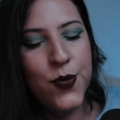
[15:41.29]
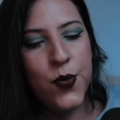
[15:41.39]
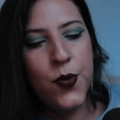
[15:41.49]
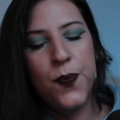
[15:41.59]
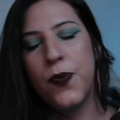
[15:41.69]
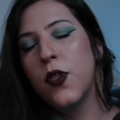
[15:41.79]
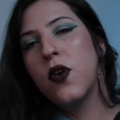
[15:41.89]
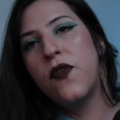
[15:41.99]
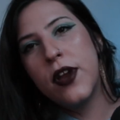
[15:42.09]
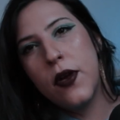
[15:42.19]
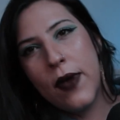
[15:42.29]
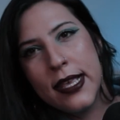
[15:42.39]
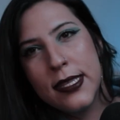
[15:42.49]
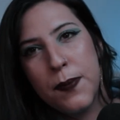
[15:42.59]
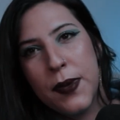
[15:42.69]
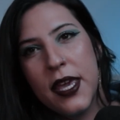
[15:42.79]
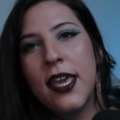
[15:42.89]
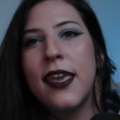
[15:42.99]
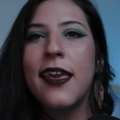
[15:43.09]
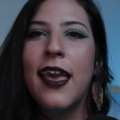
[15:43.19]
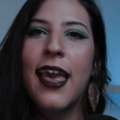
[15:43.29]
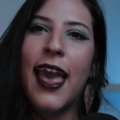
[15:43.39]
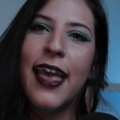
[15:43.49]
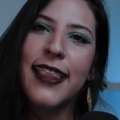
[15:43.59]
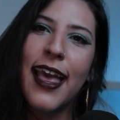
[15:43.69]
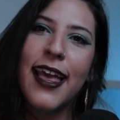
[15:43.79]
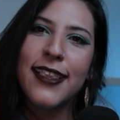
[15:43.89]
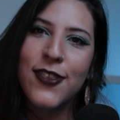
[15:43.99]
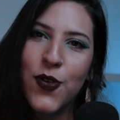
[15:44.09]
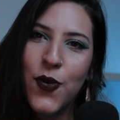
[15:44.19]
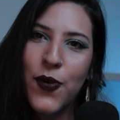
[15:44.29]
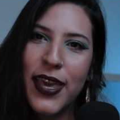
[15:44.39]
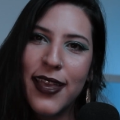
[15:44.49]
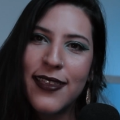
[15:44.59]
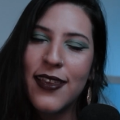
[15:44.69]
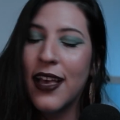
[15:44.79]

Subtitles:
To look for a recipe and then do it,